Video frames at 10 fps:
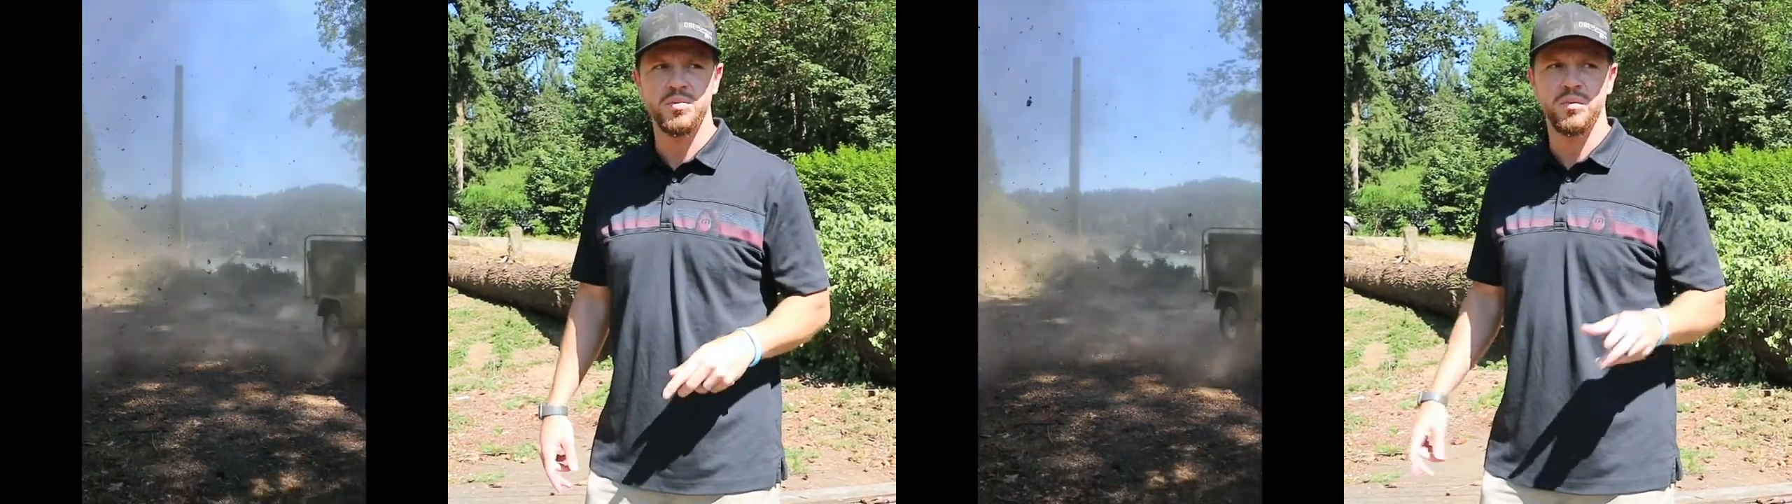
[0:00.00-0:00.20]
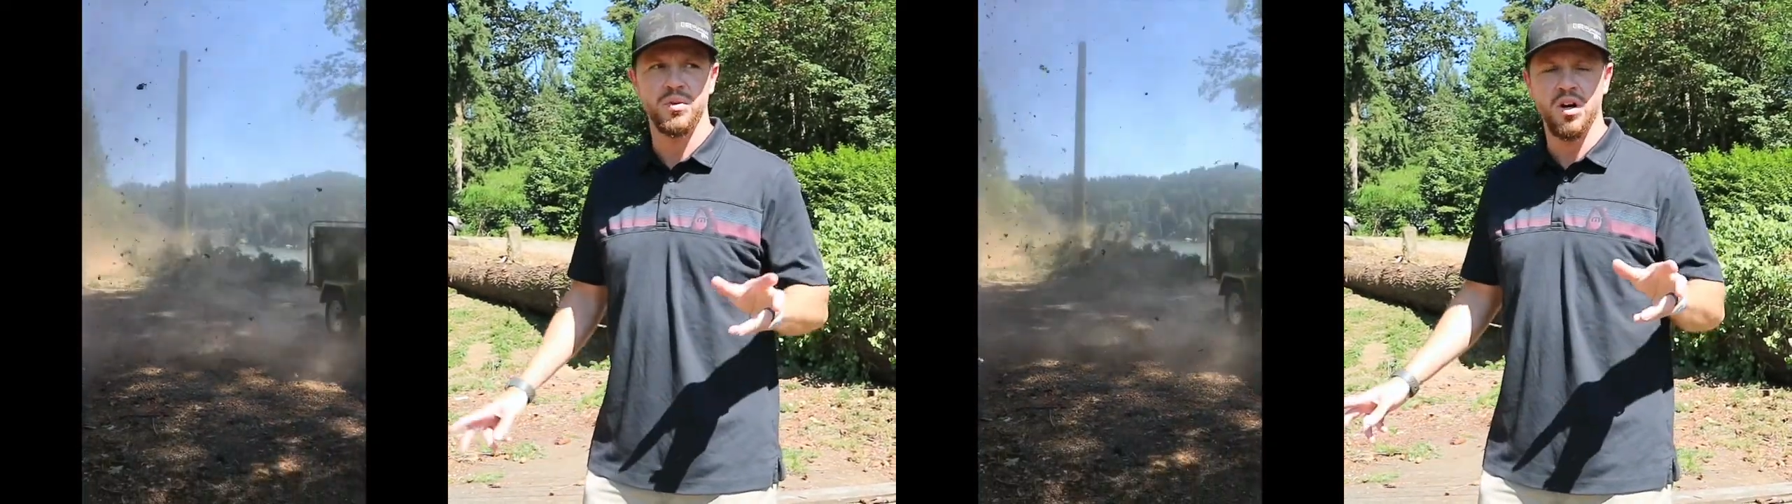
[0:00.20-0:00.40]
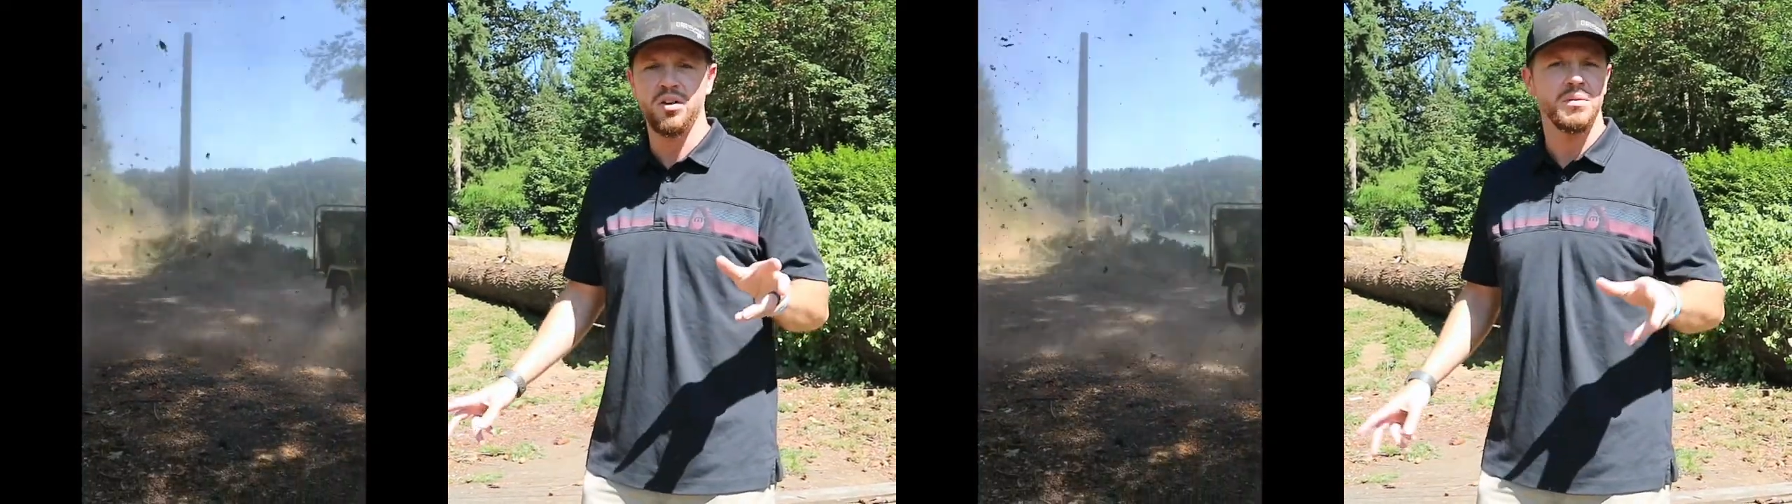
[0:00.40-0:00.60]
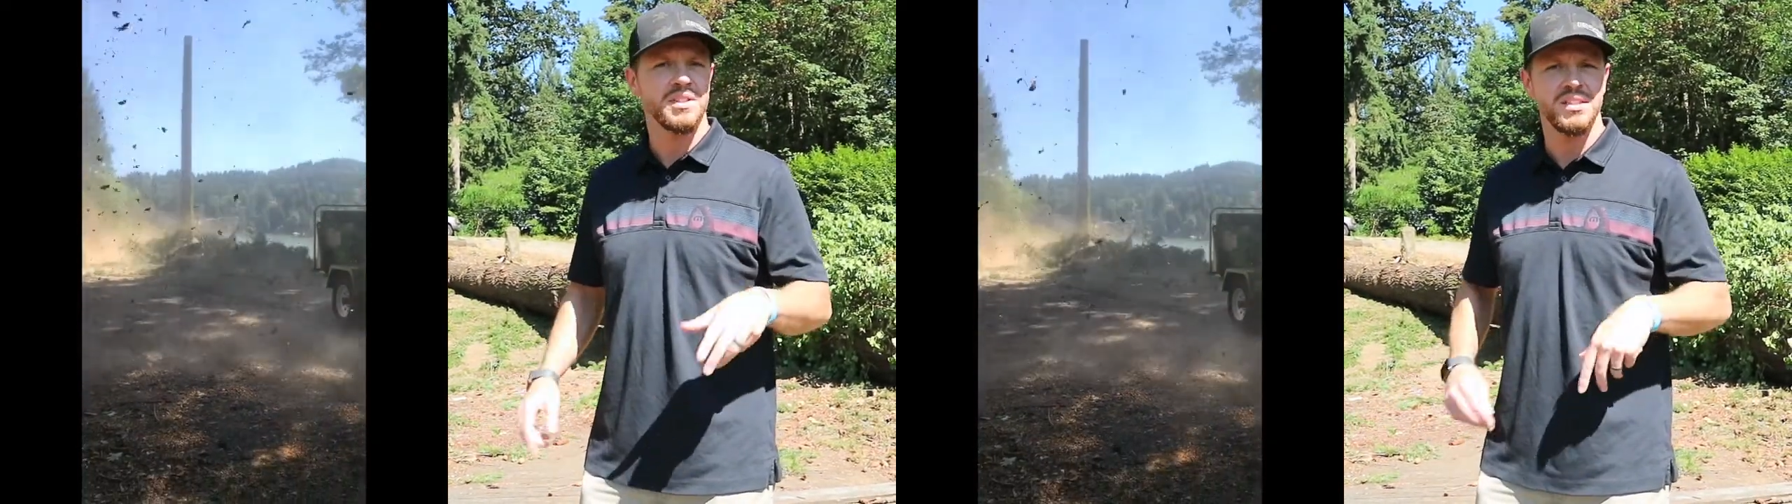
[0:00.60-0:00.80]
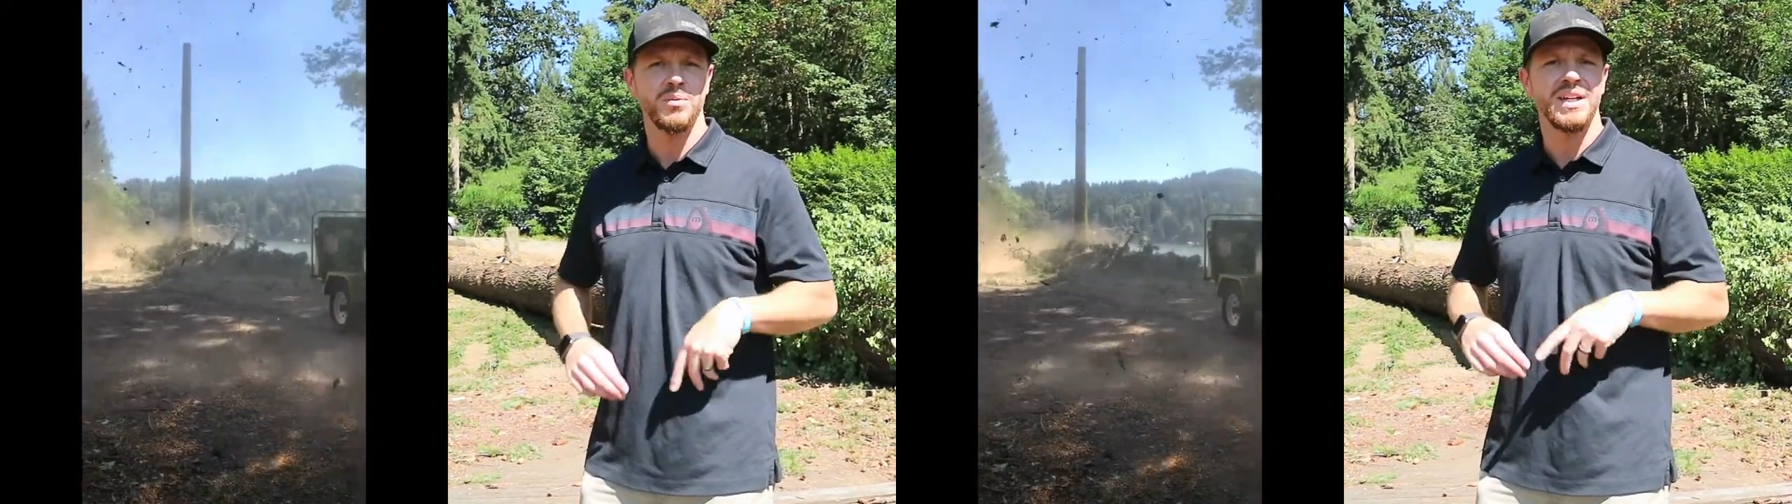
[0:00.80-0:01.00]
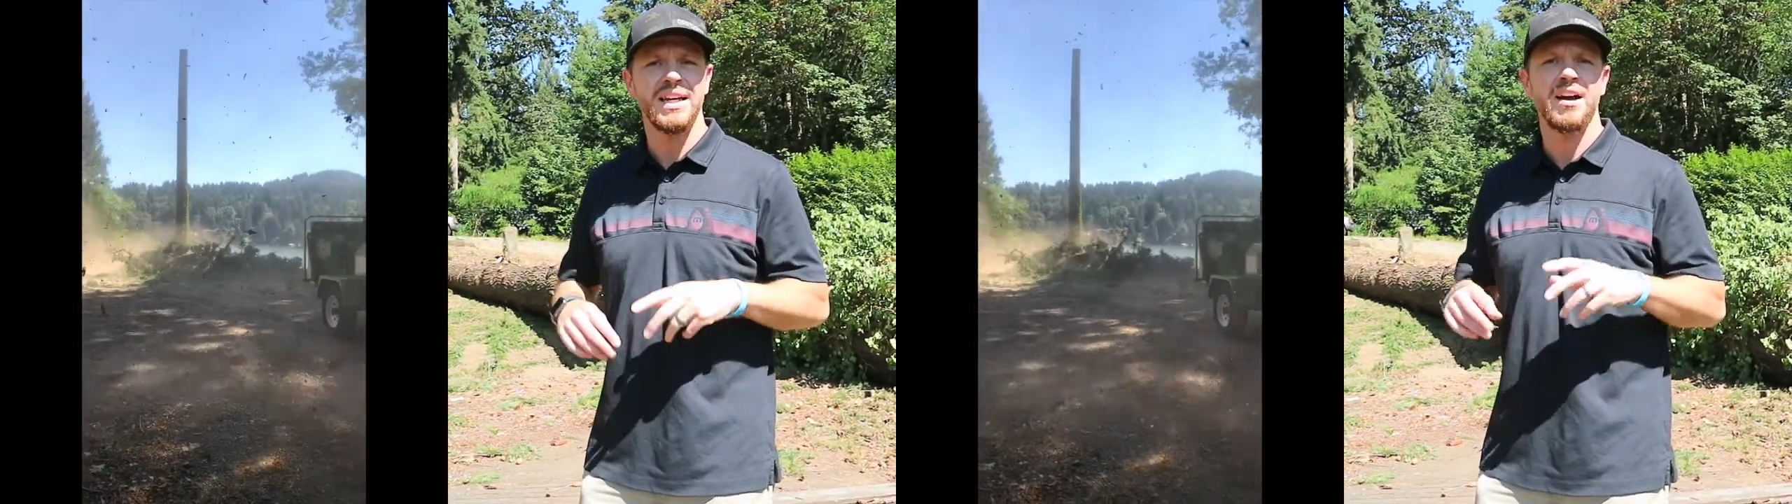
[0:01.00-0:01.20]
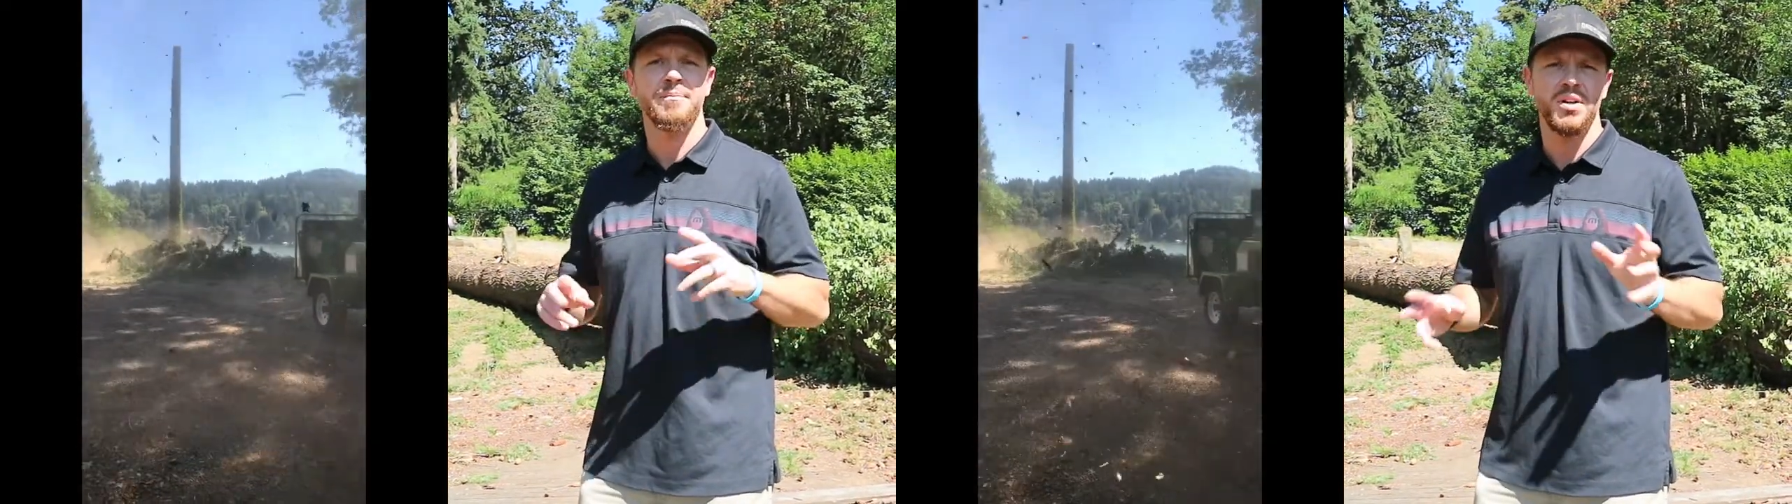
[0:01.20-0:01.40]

People called them and said we didn't have